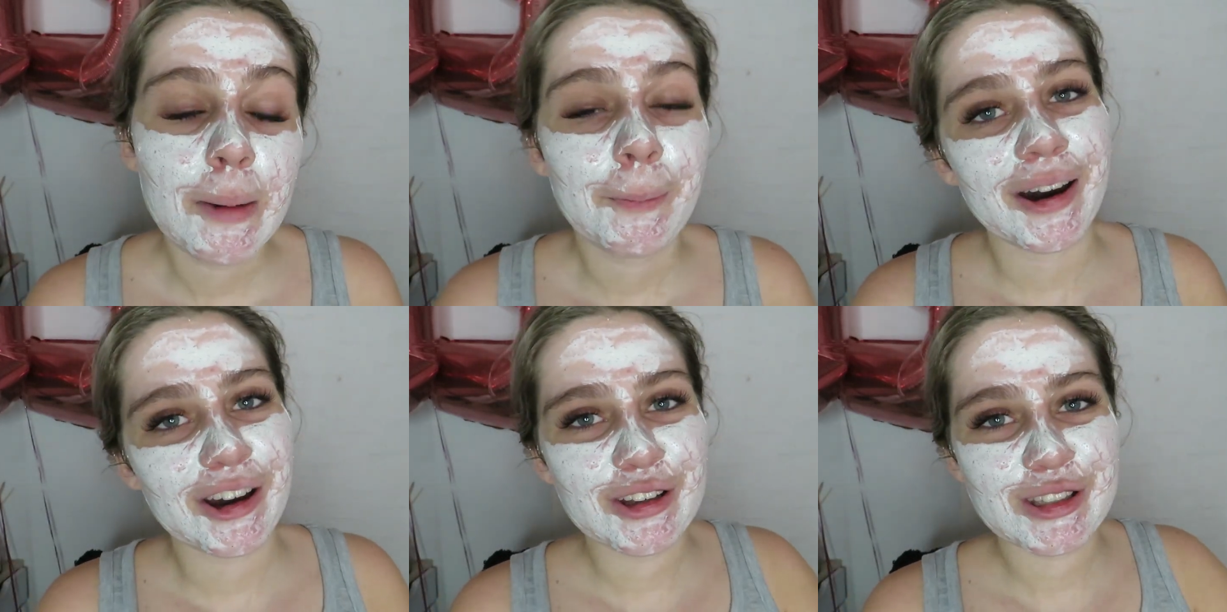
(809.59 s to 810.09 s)

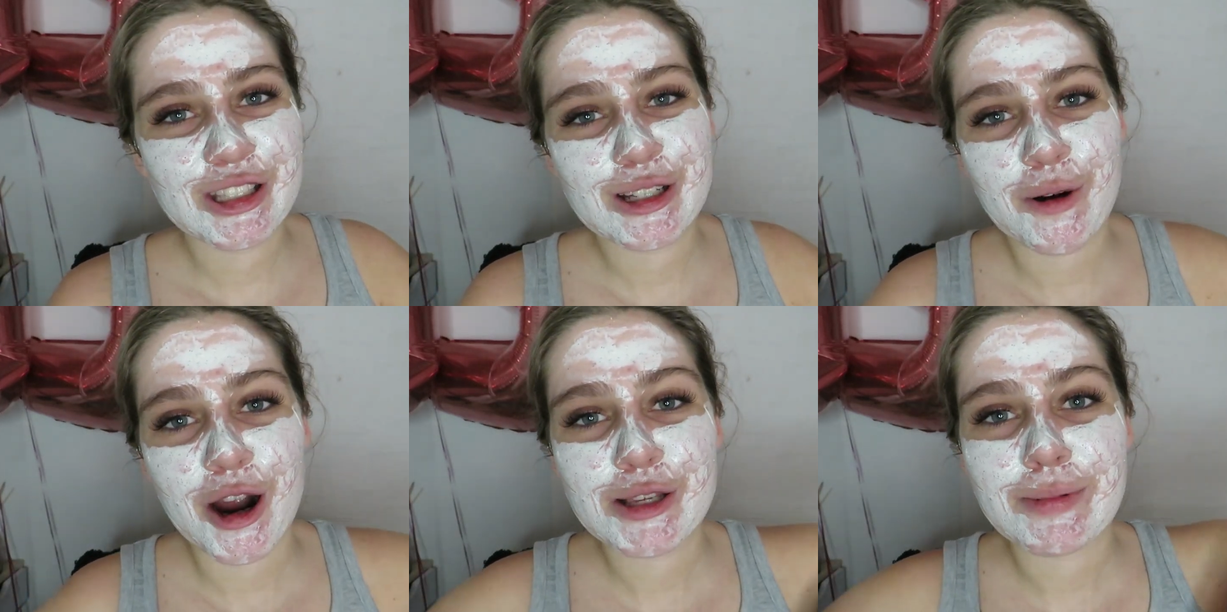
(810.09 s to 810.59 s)
but because
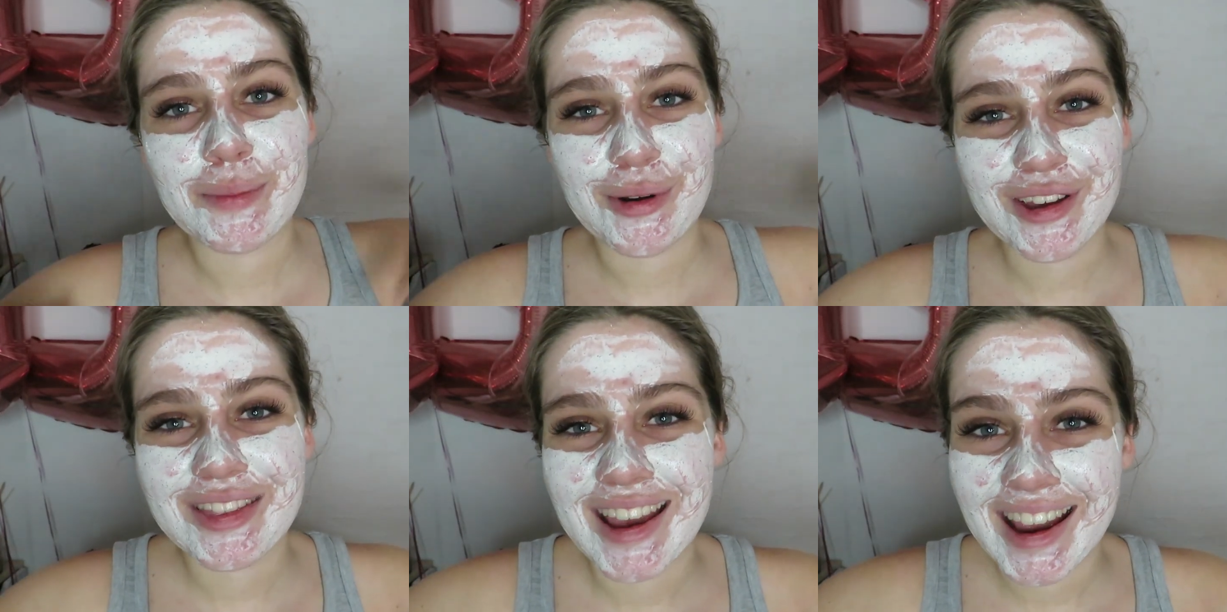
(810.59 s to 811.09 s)
tomorrow's my
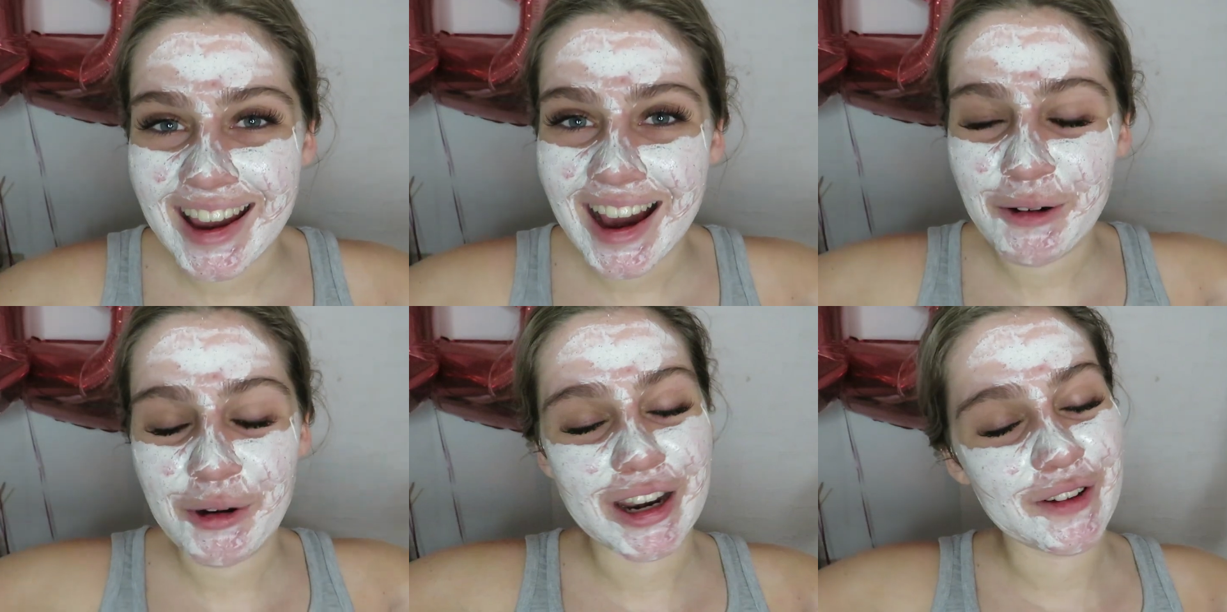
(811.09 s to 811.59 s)
birthday,
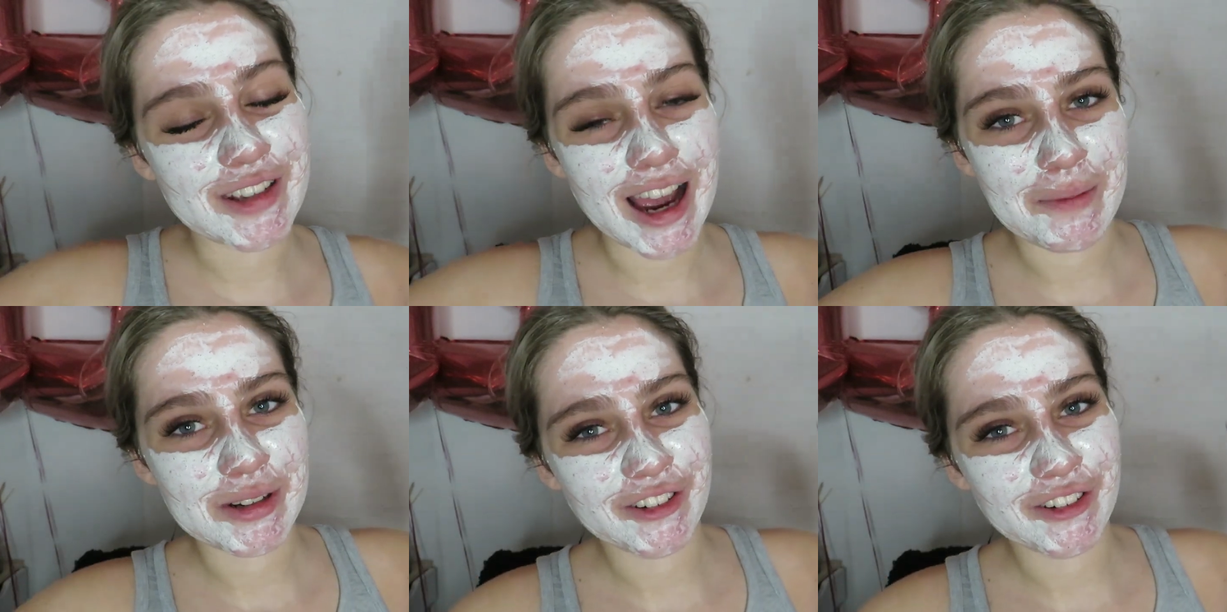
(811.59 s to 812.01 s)
I won't have time